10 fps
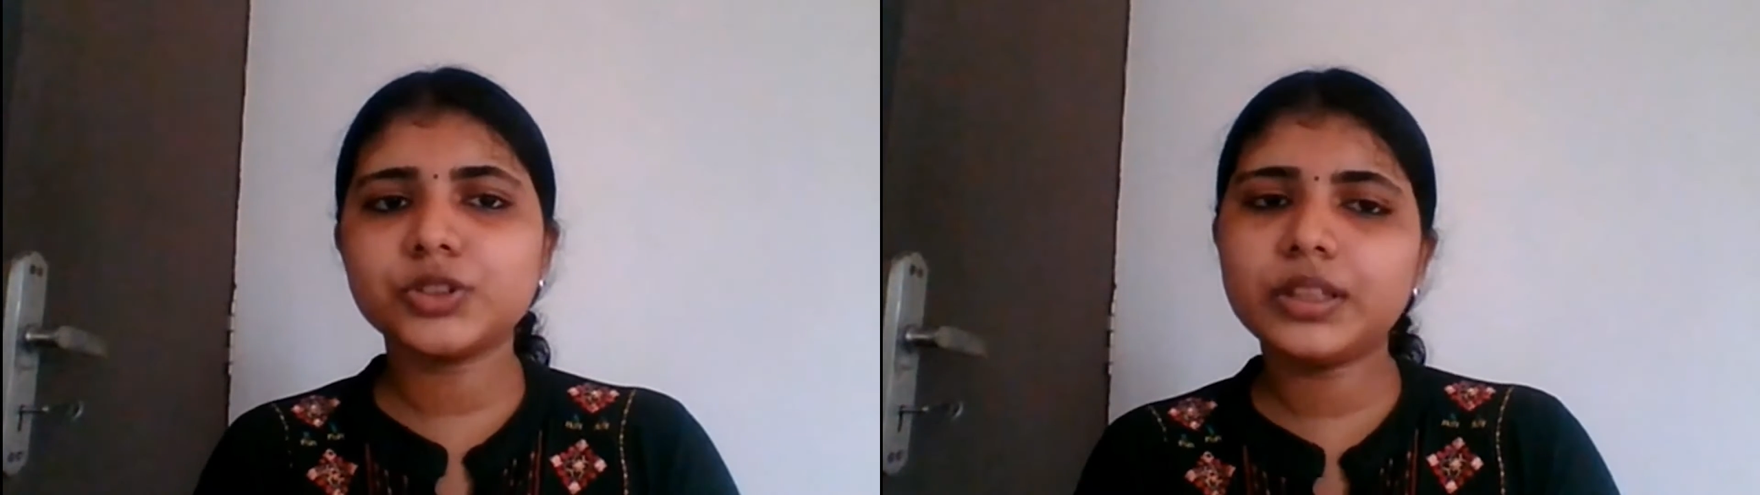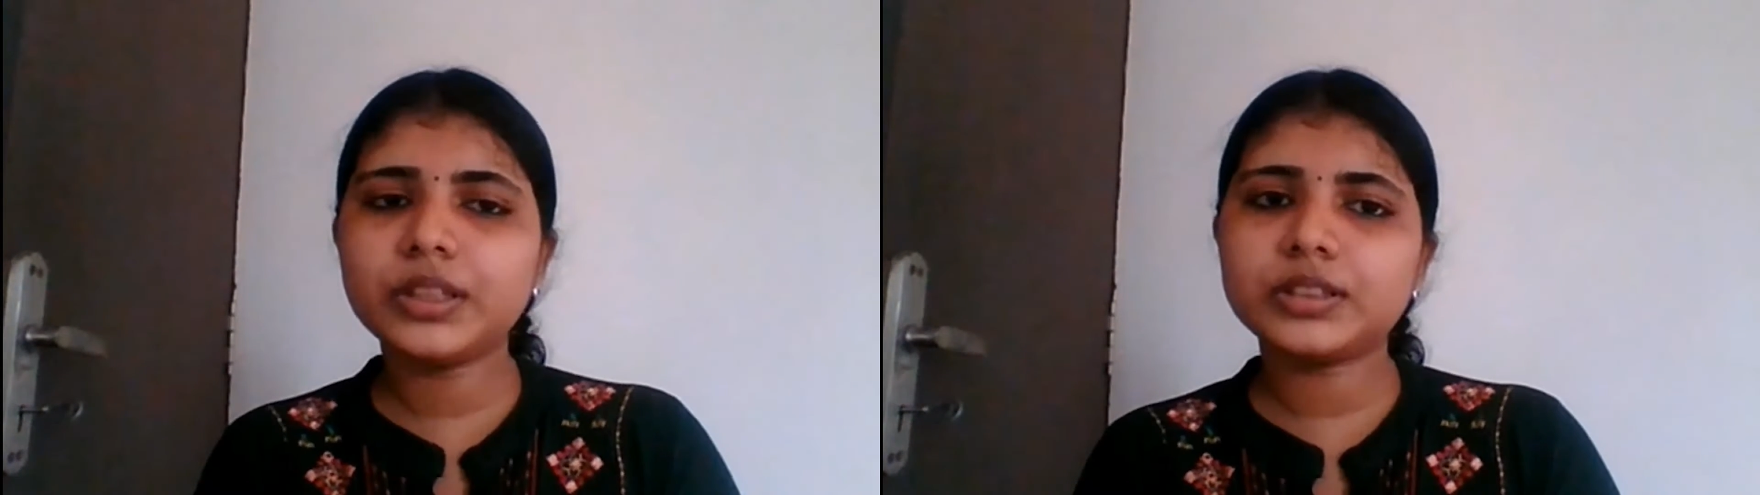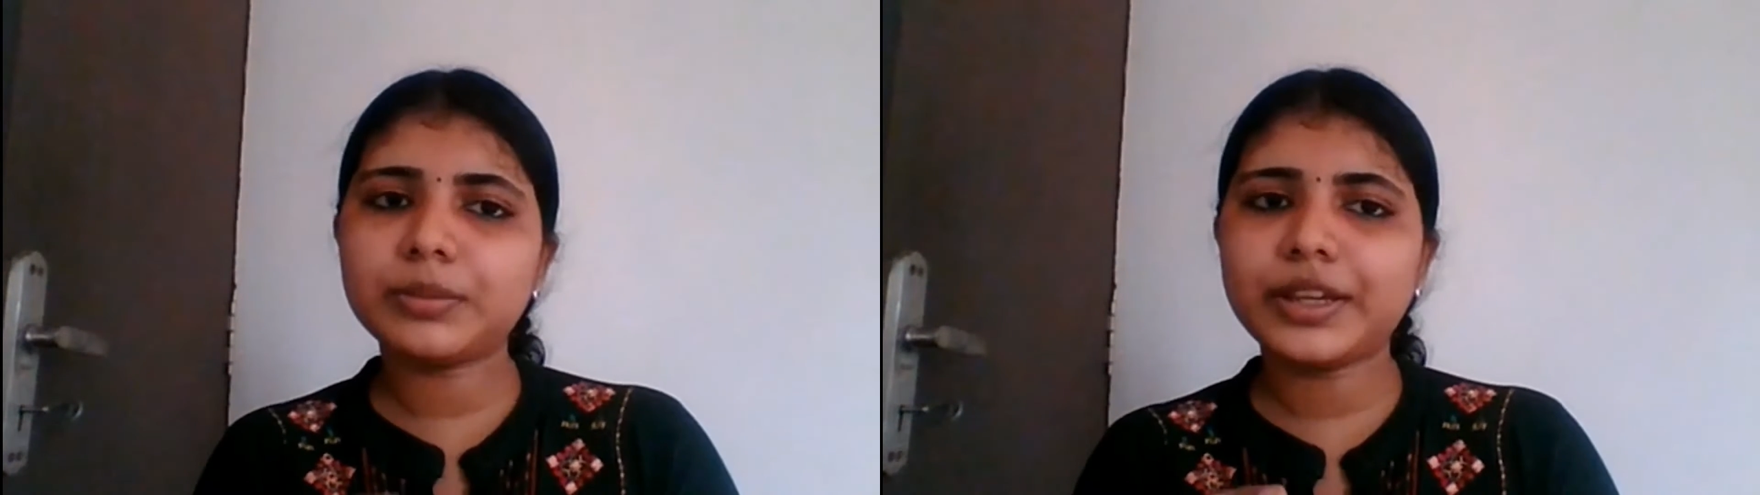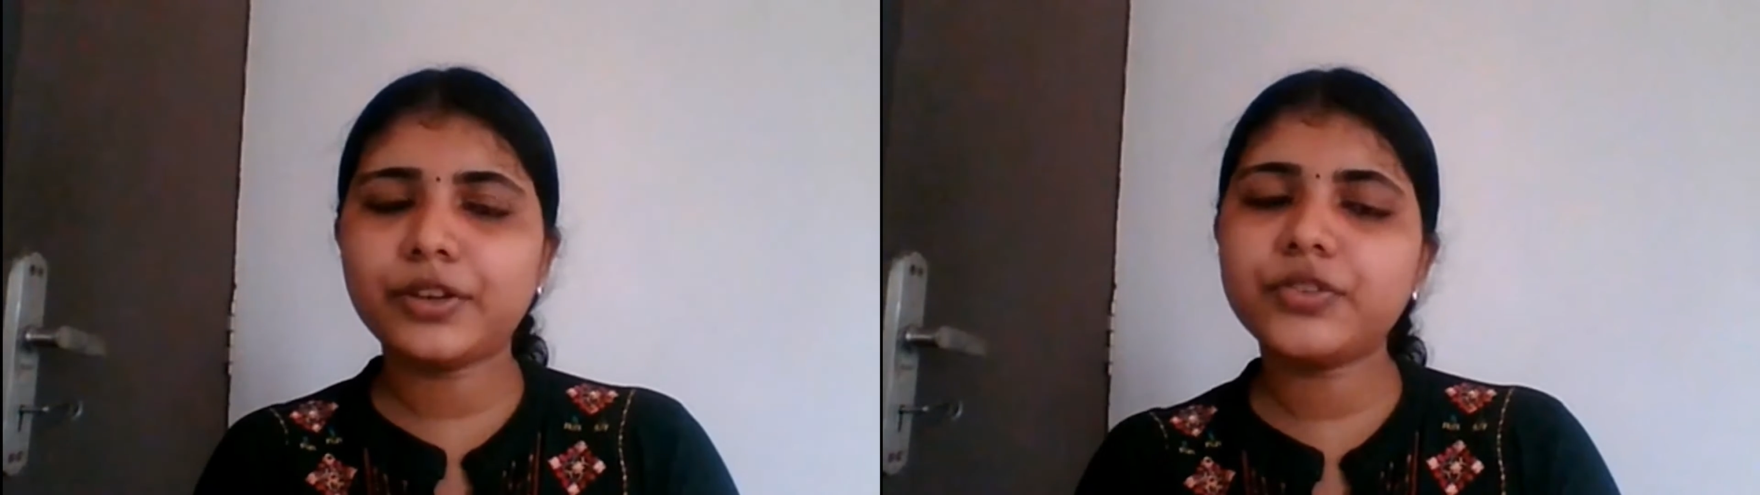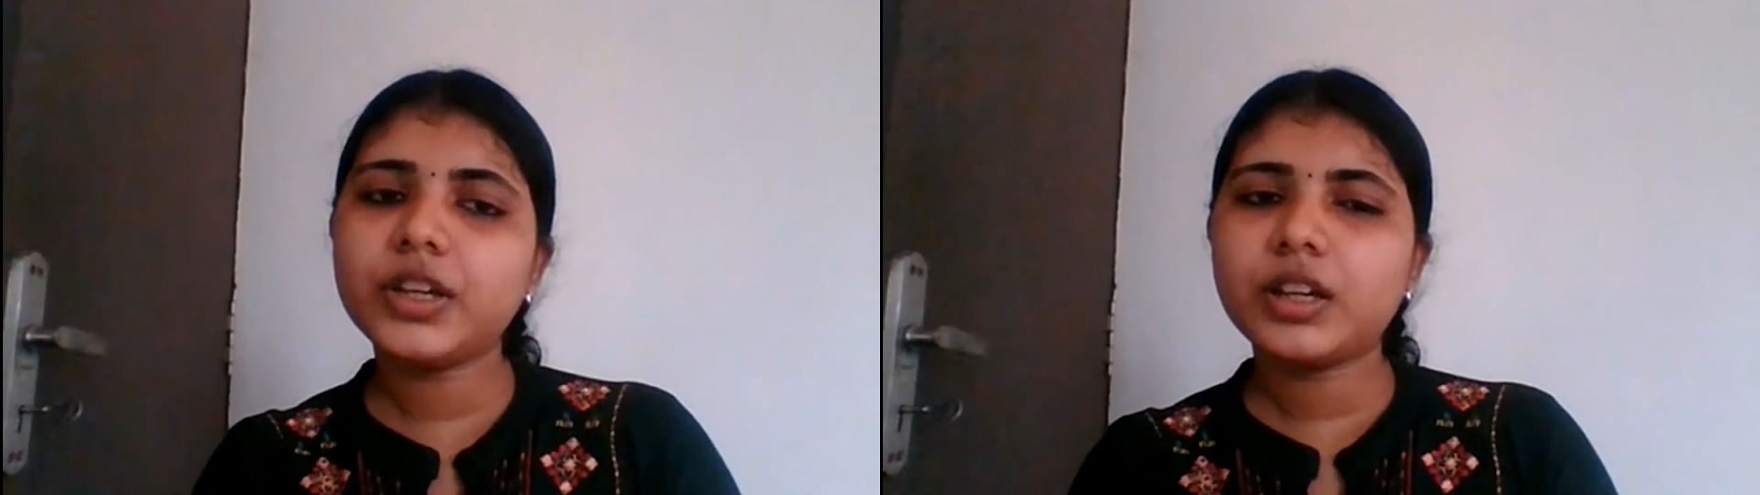should be some
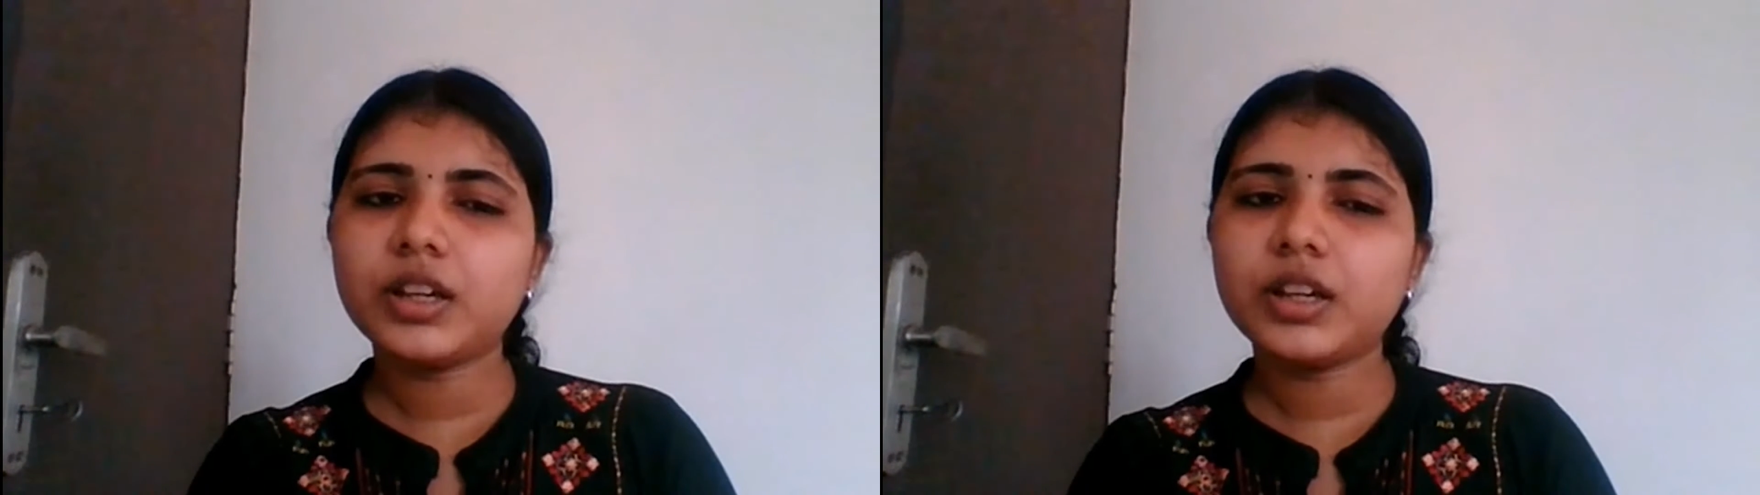kind of